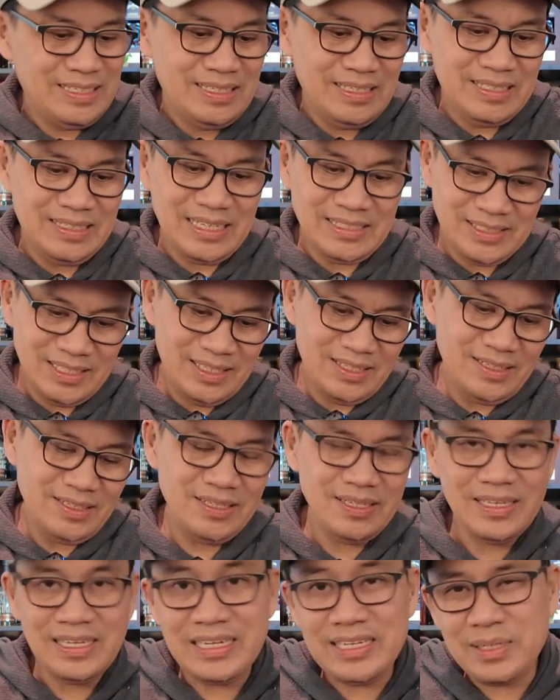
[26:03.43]
And I did,
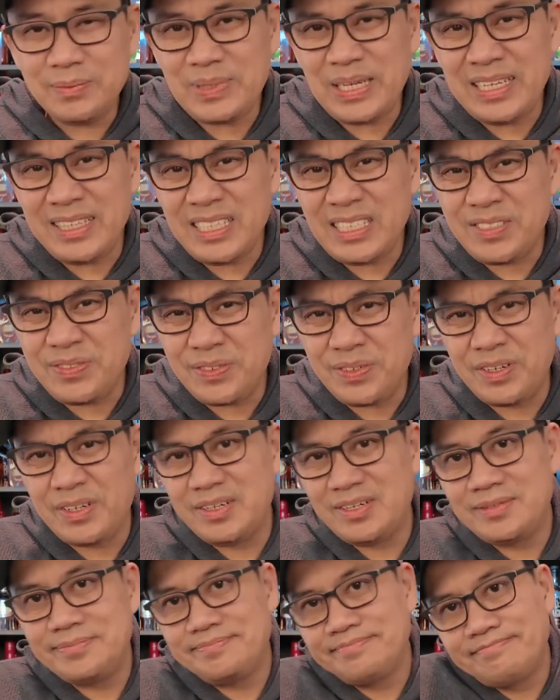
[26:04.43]
ended up getting this
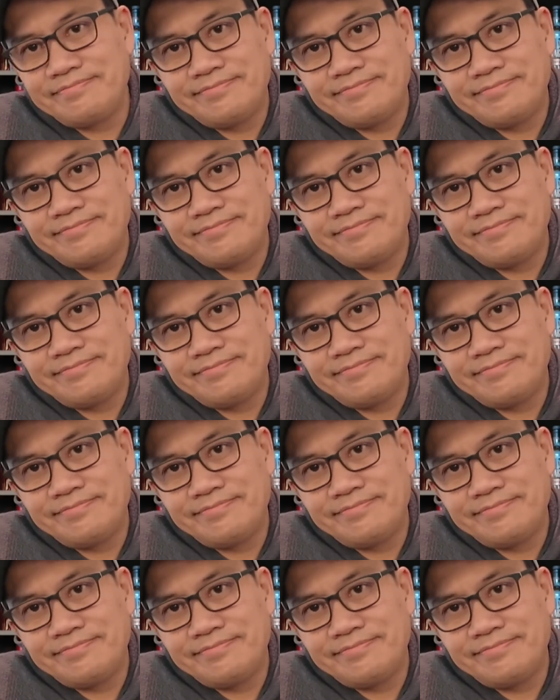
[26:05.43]
for,